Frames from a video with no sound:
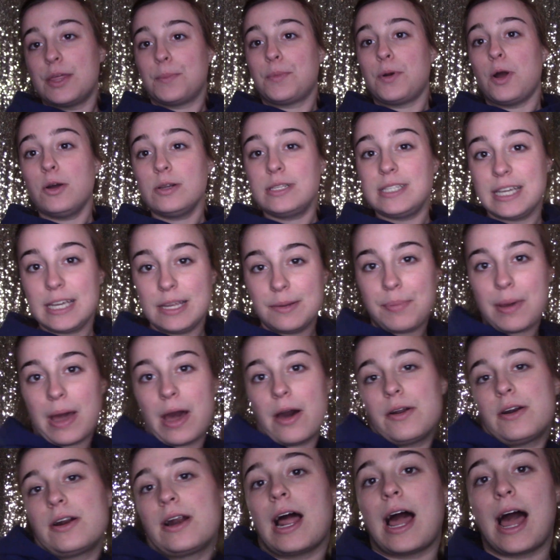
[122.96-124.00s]
protein
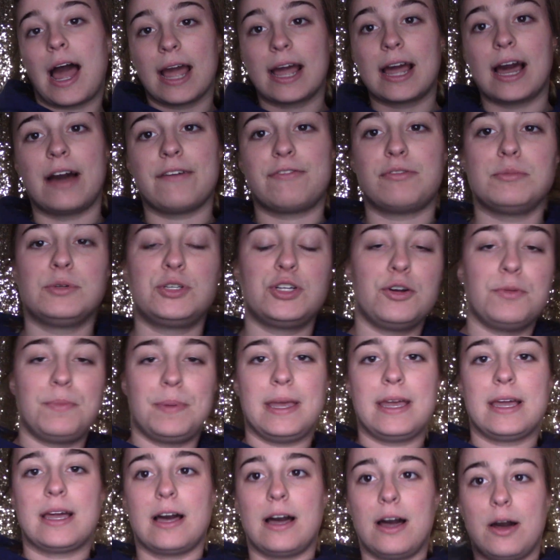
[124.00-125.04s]
powder I got from
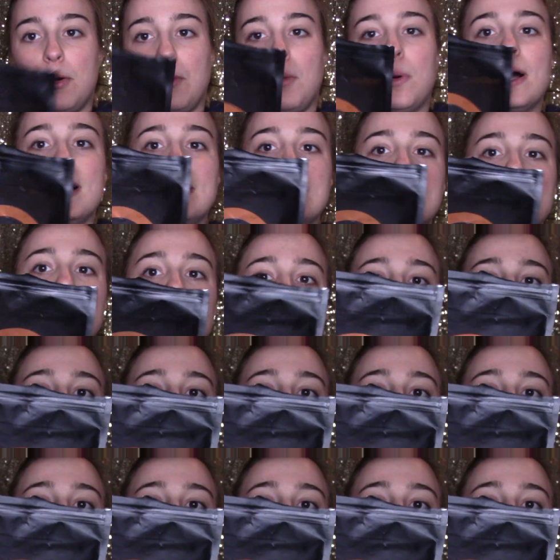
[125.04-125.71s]
Tropeaka was their